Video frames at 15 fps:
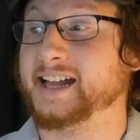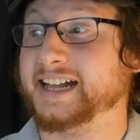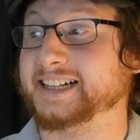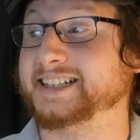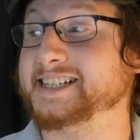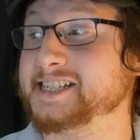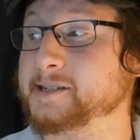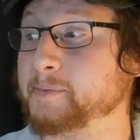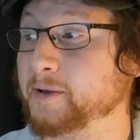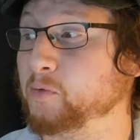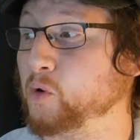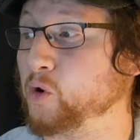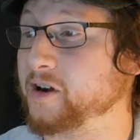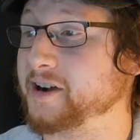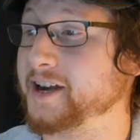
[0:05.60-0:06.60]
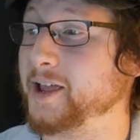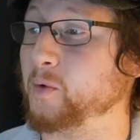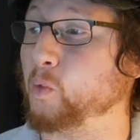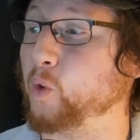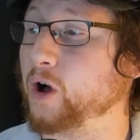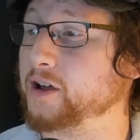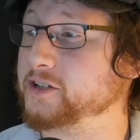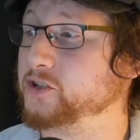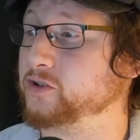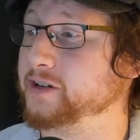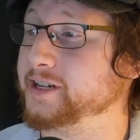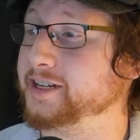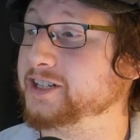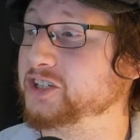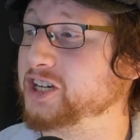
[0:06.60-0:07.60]
Elizabeth Warren and Wall
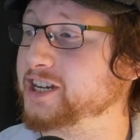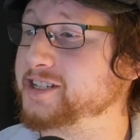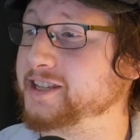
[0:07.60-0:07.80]
Street just